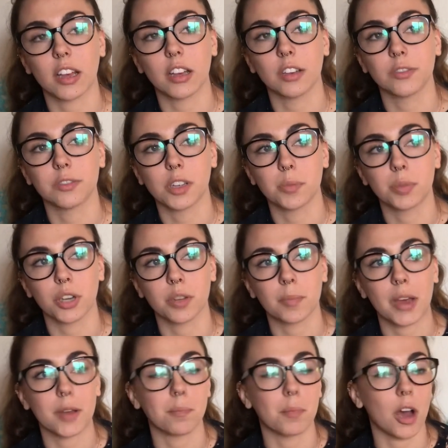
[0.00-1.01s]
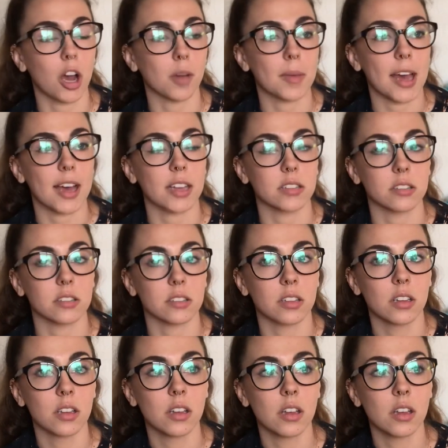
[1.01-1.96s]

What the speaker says: of a book my mom has